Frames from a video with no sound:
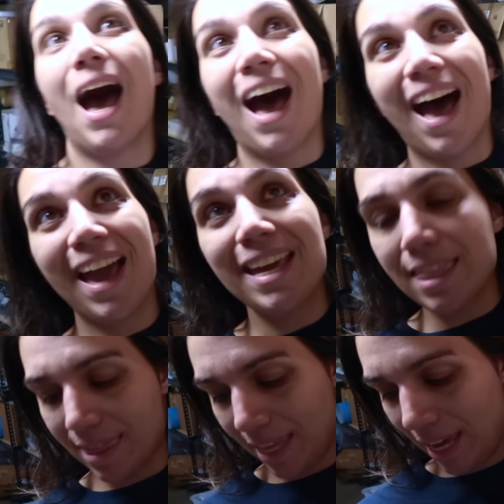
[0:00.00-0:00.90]
I
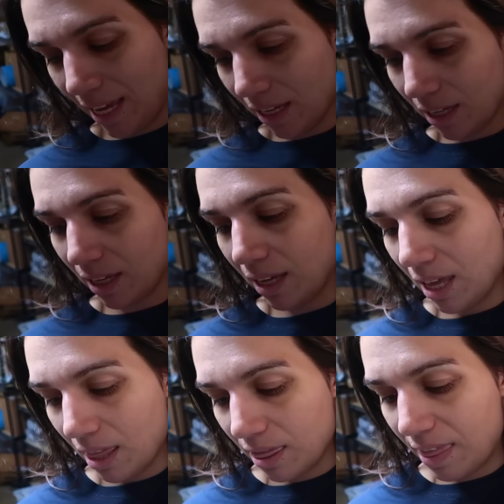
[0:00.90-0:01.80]
think
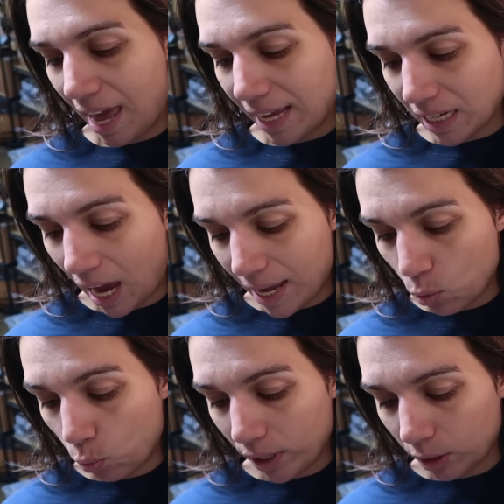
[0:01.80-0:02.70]
that I
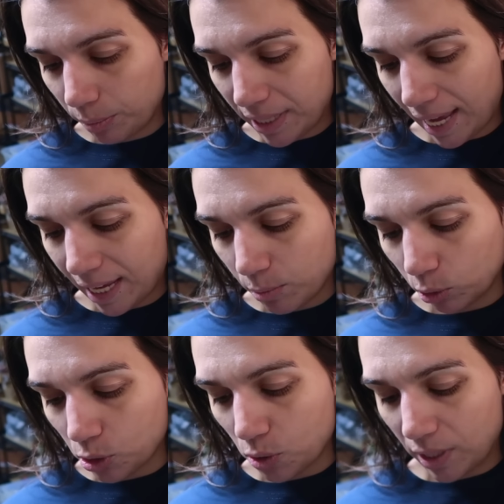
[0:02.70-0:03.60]
will be
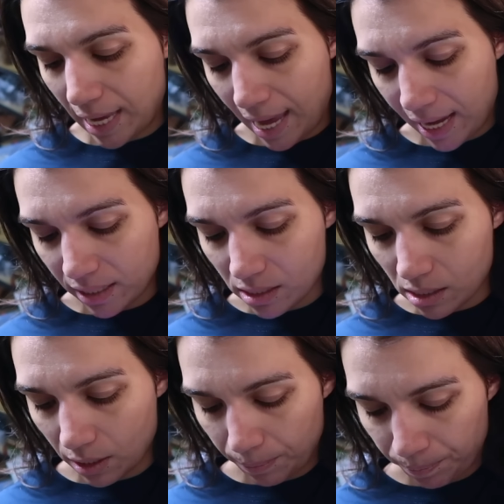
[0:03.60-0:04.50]
able to get,